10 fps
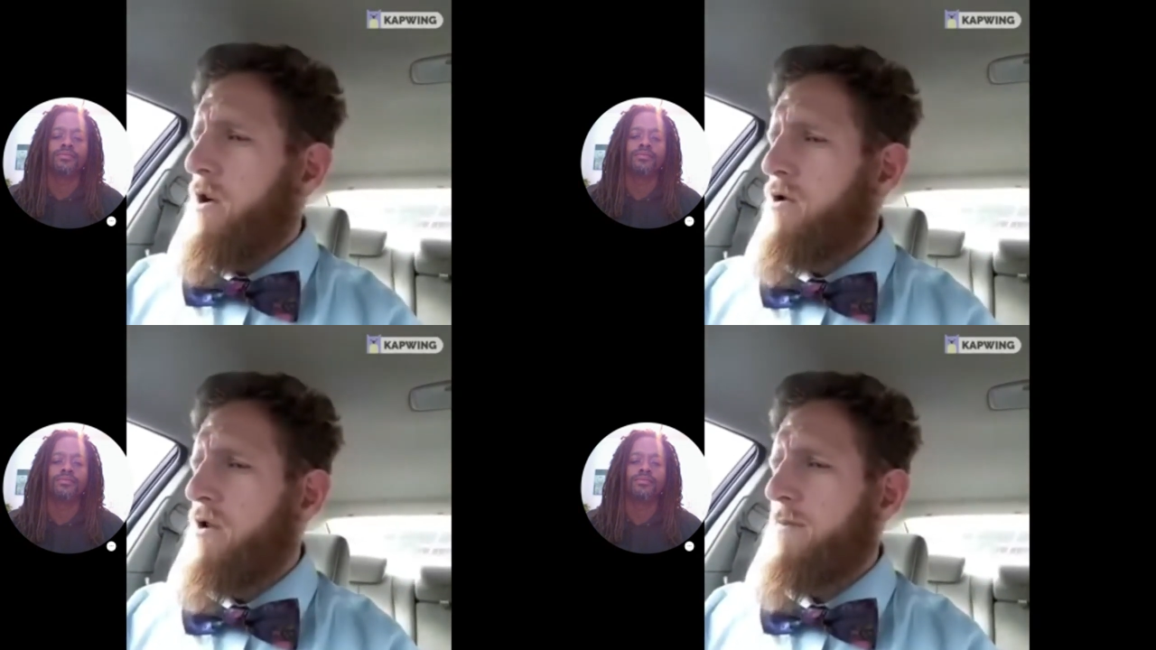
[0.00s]

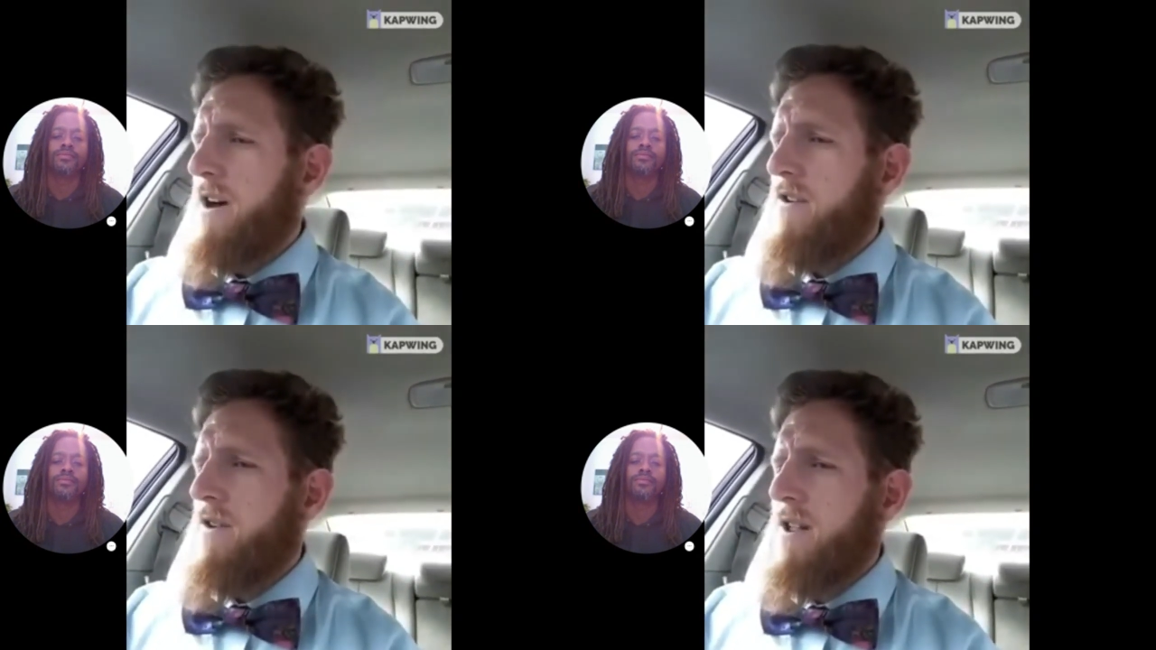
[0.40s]
Speaker 1: O
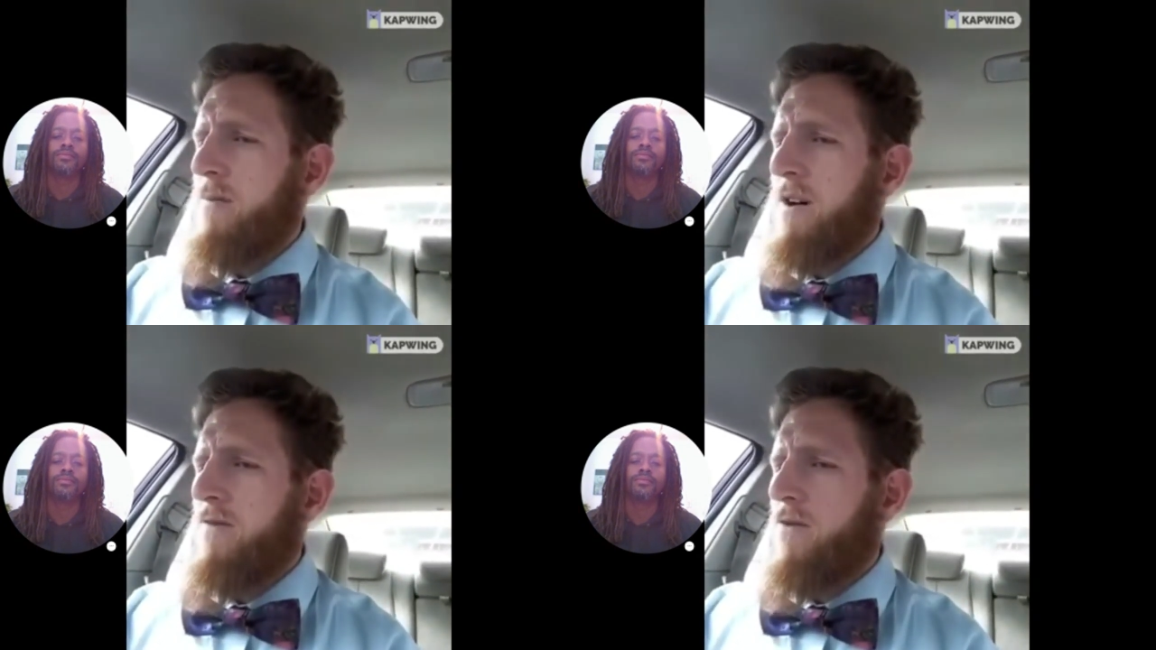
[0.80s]
Lord, my
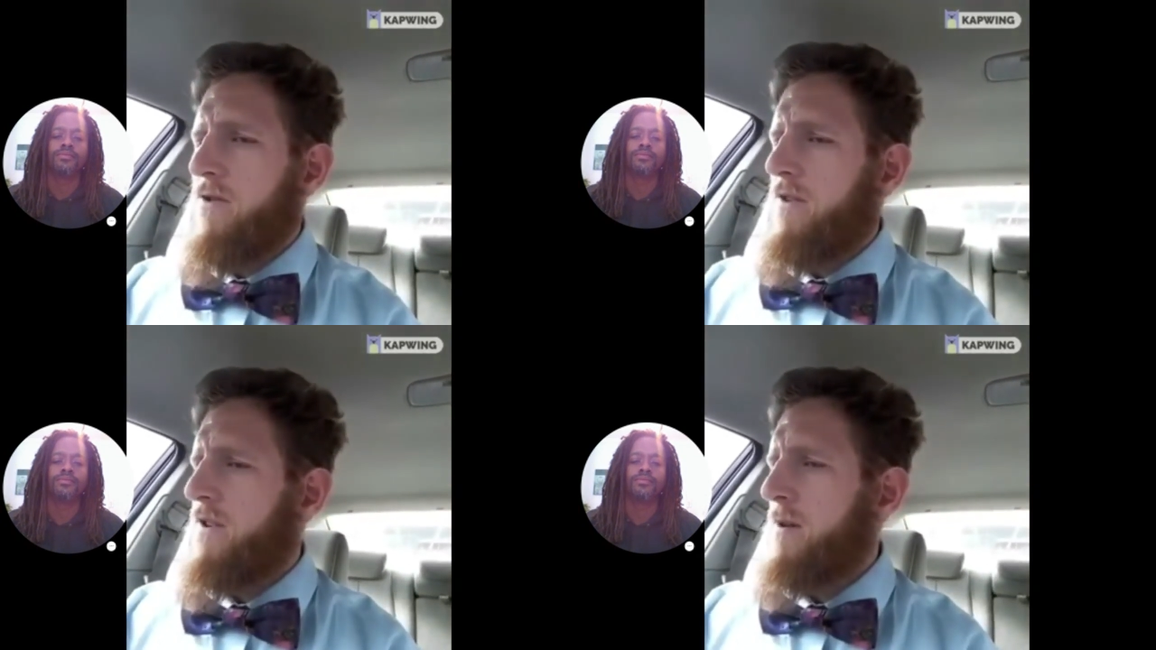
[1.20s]
strength and my
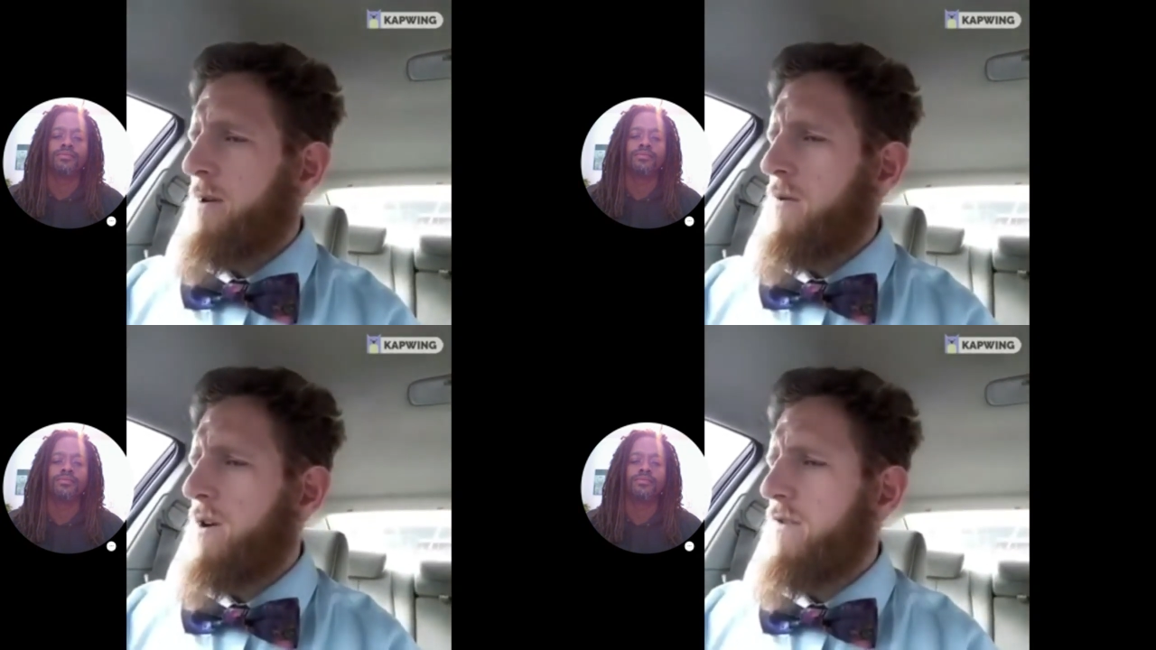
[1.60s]

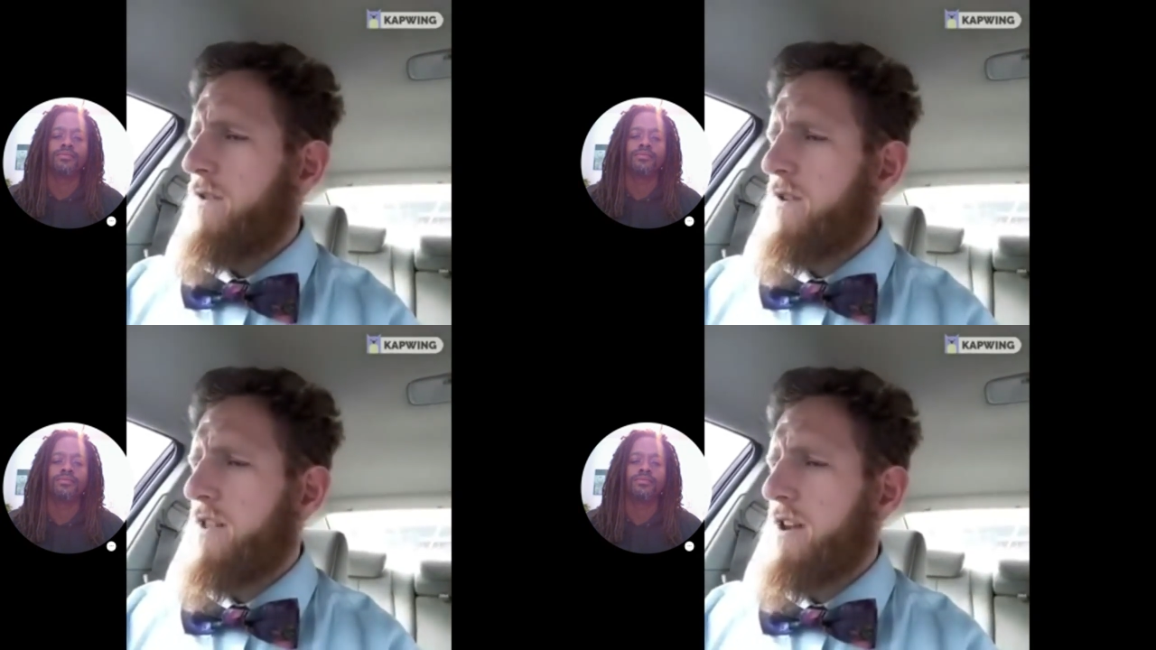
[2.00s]
fortress and my
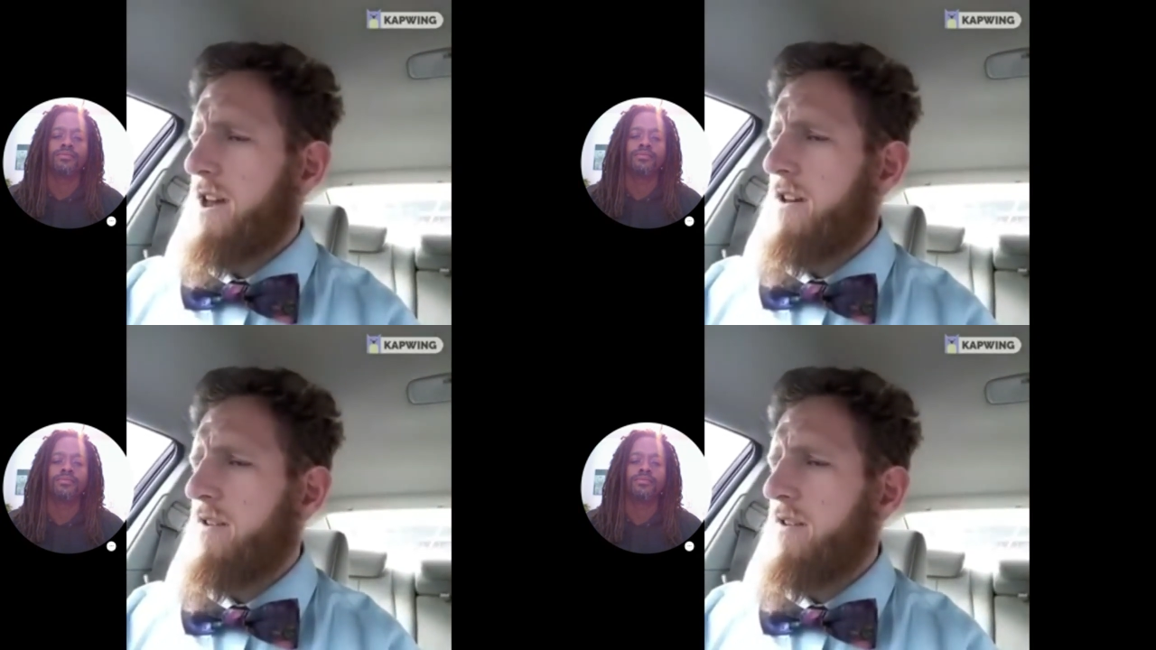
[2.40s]
refuge in the